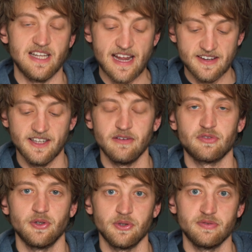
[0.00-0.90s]
landing in
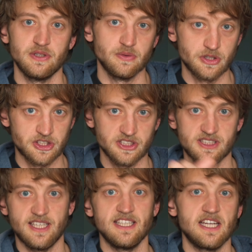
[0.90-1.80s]
front of you or
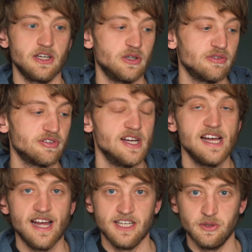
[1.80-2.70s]
just taking off
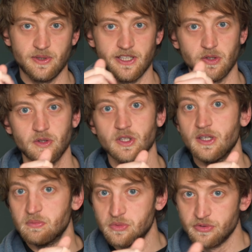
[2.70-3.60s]
and you cannot
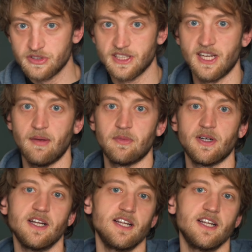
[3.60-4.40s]
move the camera